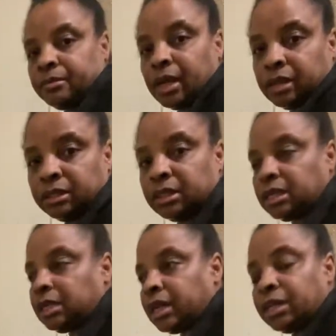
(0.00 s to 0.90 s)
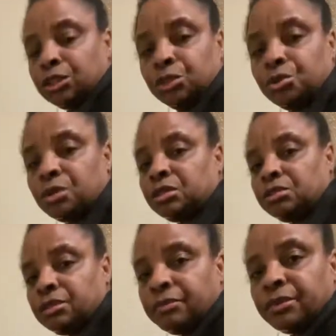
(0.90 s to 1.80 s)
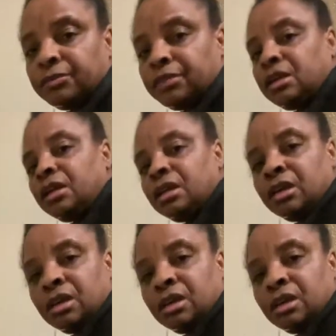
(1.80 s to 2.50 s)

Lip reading: I'll study like 250